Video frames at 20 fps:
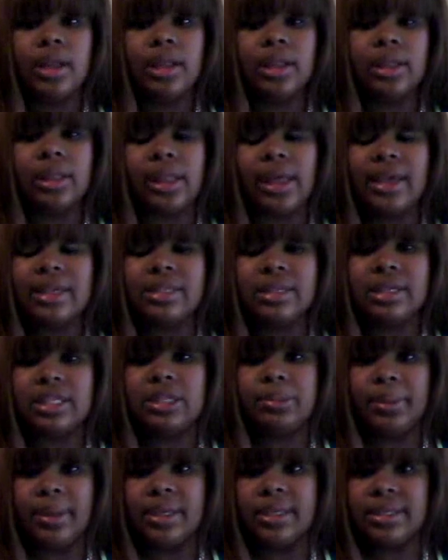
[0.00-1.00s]
less
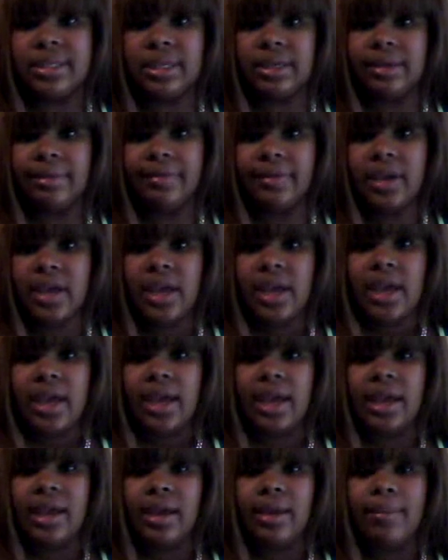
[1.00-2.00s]
expensive,
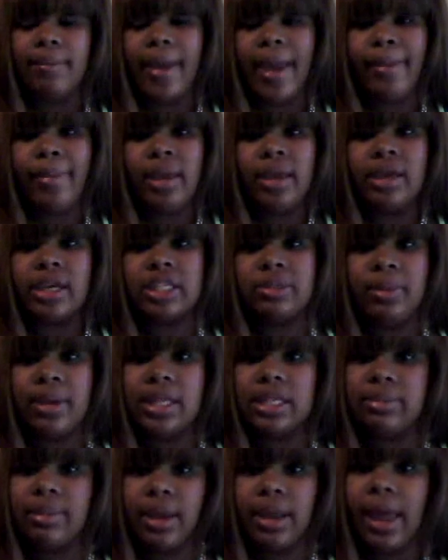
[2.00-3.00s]
and maybe
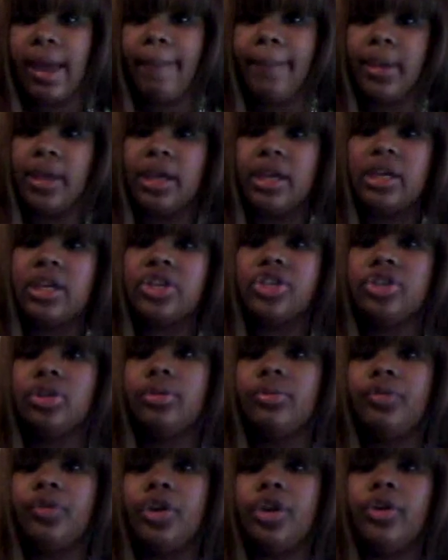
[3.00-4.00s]
expense may not be an issue
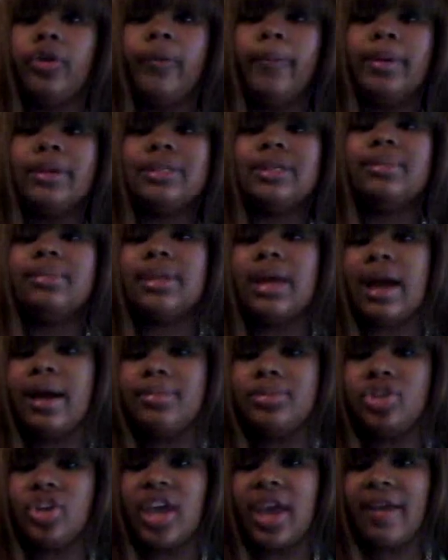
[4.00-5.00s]
for you, but
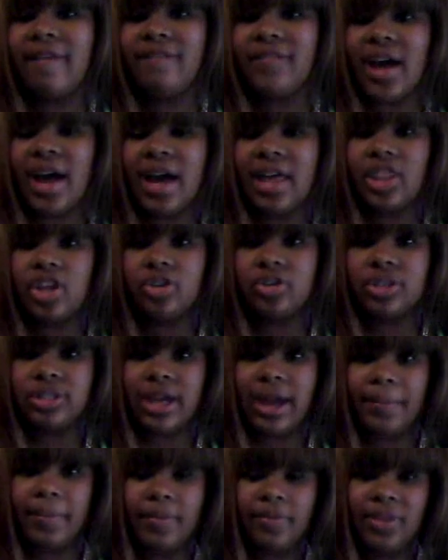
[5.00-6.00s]
sometimes you can't find those
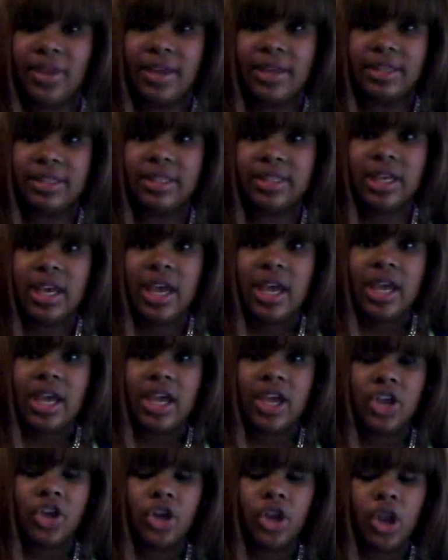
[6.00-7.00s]
type of things
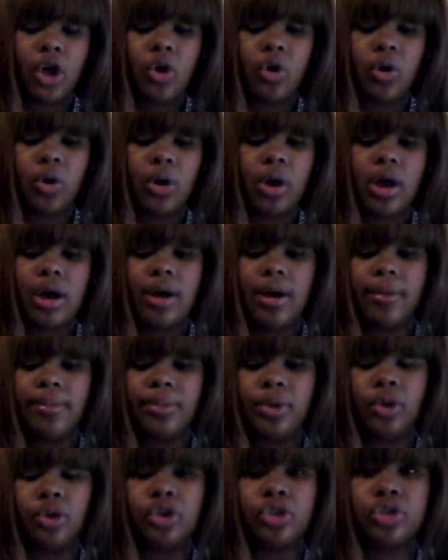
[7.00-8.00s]
in your local
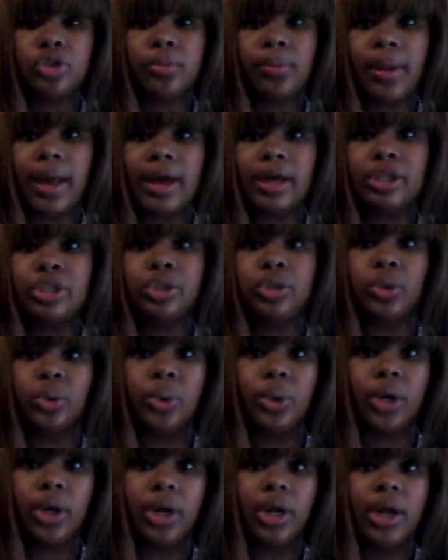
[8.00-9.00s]
beauty supply
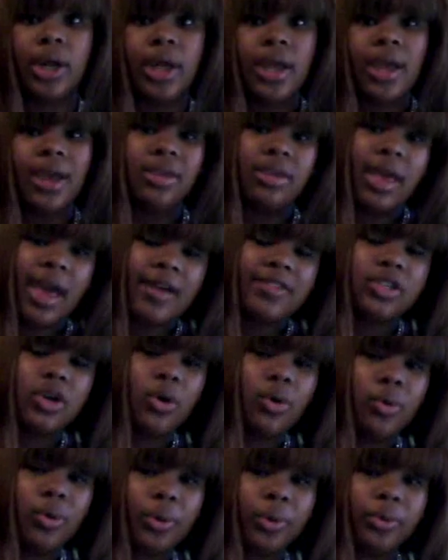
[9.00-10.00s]
store, and you have to
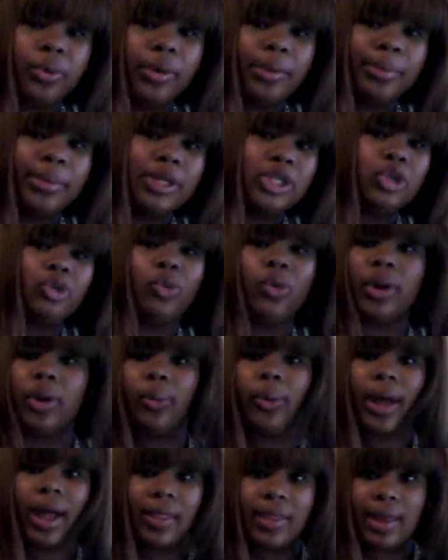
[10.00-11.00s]
order them, but you want to
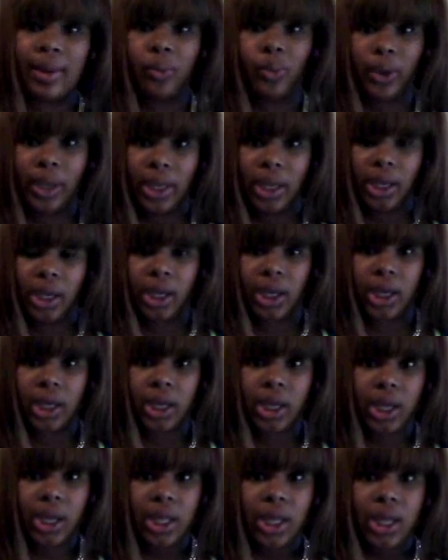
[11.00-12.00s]
wear that wig
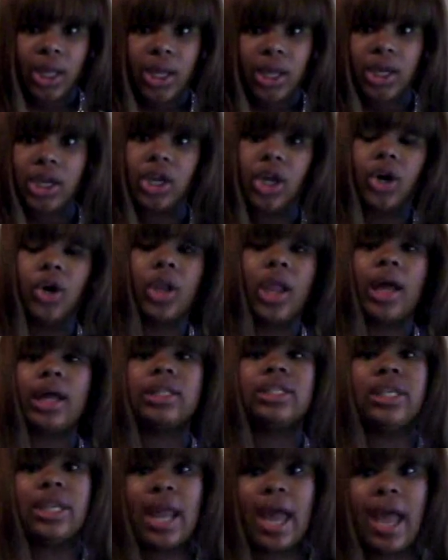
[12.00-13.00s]
you know, like
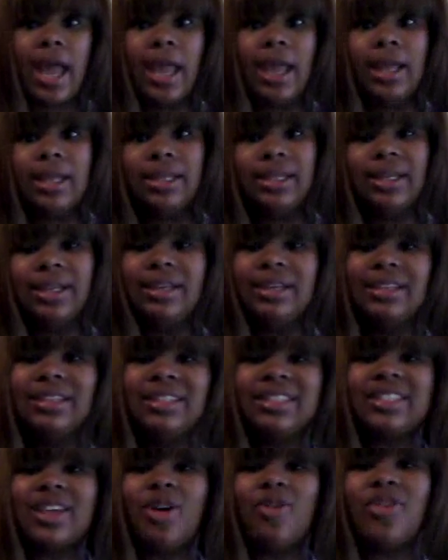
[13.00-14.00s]
tonight.
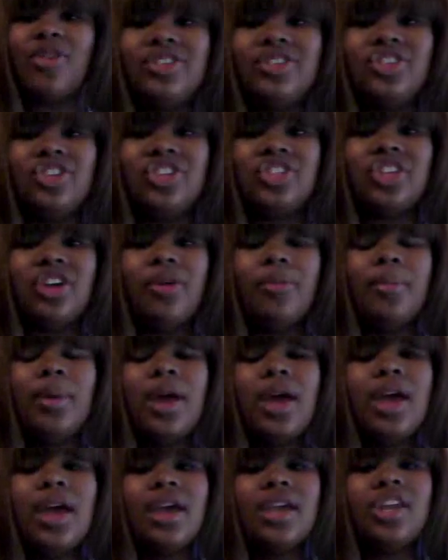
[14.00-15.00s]
So just some,
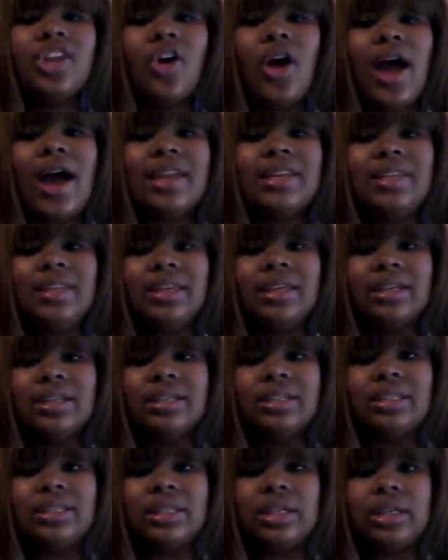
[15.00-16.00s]
you know,
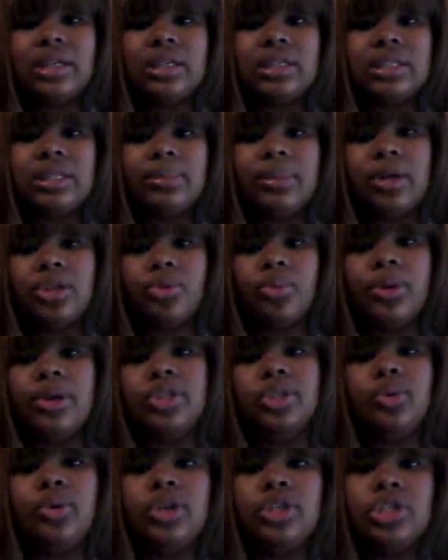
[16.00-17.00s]
ideas and some other
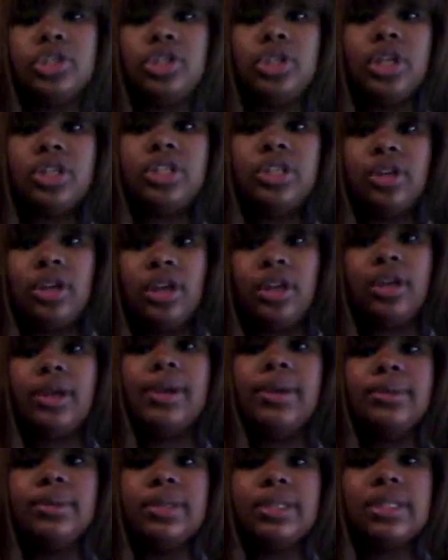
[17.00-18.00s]
resources that you can
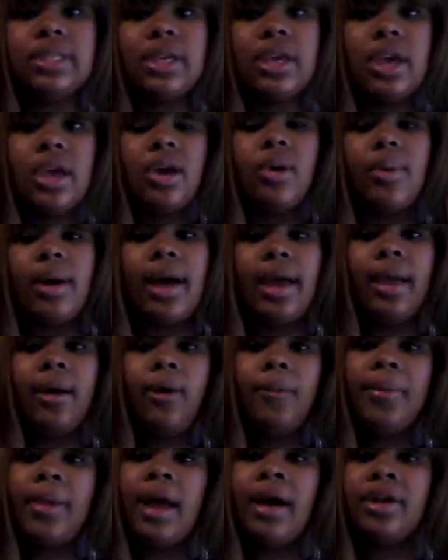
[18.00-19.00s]
use. Well, I
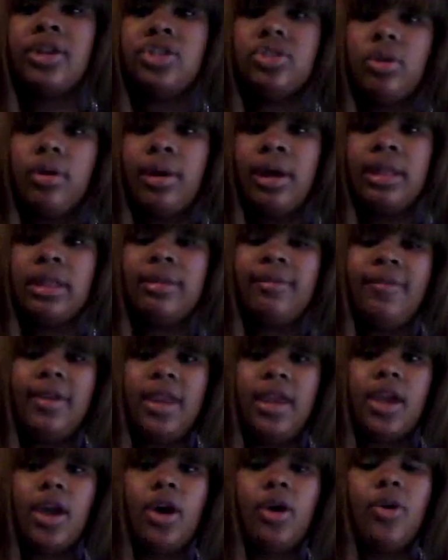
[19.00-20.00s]
hope y'all enjoyed the
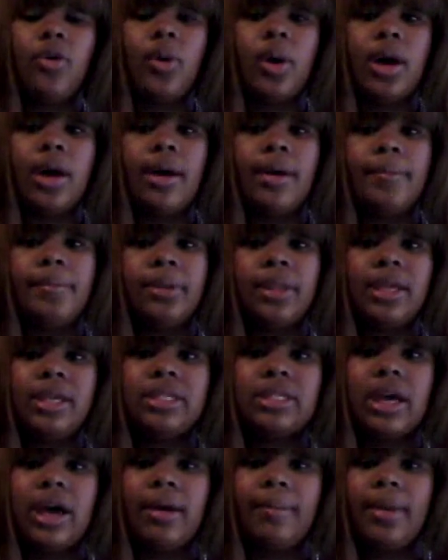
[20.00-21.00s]
video. Please
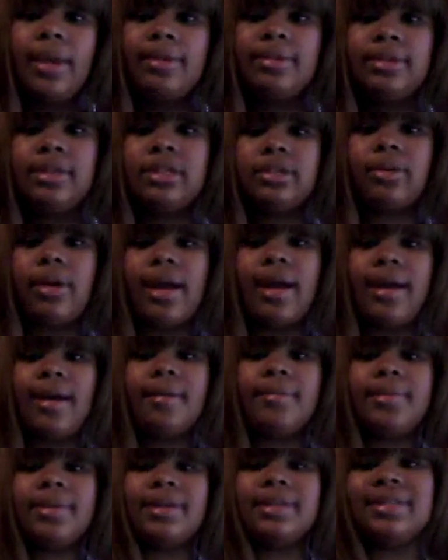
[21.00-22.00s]
comment and
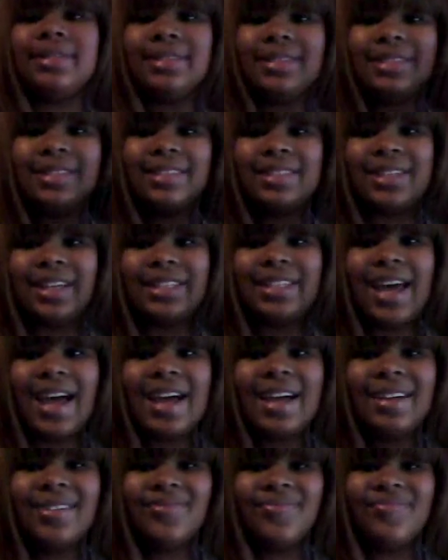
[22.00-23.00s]
subscribe.
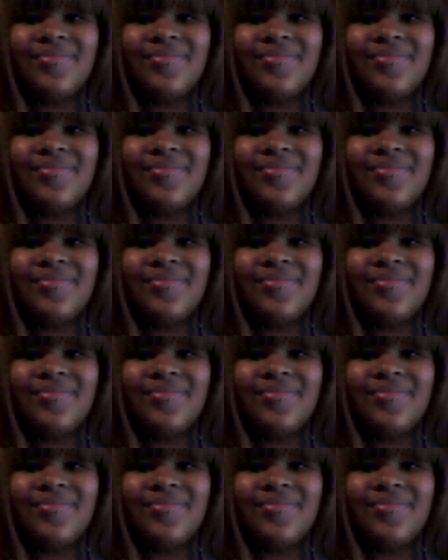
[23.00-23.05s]
Ta-ta!